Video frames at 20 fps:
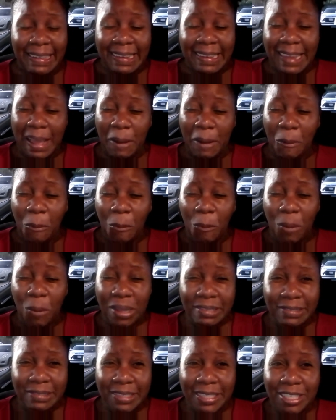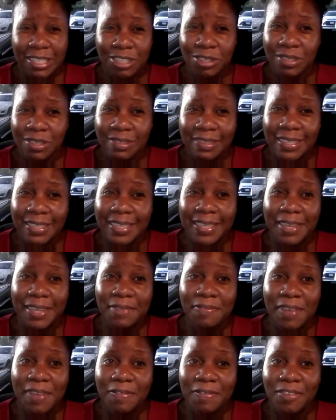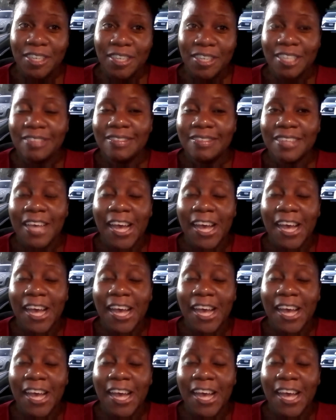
Like, what's so interesting you can find for chat so?